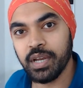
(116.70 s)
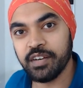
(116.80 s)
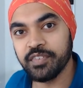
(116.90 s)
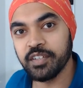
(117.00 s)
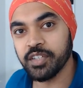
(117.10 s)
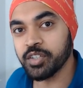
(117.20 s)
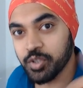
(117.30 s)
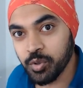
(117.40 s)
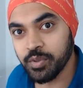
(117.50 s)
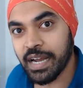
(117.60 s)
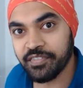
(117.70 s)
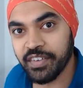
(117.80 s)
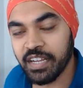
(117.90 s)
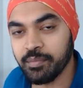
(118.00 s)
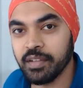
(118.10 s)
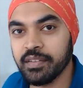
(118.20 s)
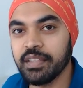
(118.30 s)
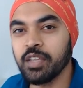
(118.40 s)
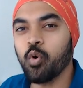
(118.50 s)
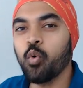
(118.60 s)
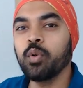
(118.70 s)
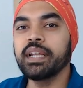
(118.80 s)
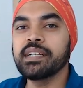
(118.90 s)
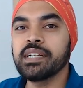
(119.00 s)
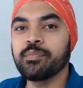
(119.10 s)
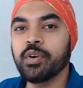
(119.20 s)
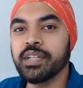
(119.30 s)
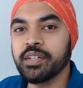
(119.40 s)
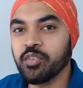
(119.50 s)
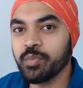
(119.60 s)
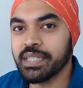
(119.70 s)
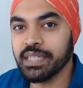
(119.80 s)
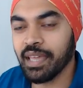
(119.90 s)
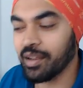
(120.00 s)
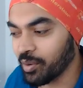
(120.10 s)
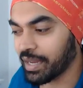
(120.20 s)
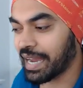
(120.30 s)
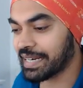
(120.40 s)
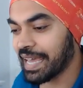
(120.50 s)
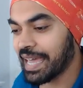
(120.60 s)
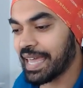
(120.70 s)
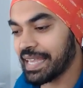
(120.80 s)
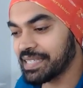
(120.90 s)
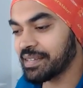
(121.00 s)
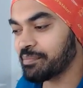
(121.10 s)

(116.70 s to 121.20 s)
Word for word: get filtered to that very month, and the only data point that you'll be taking a look at is the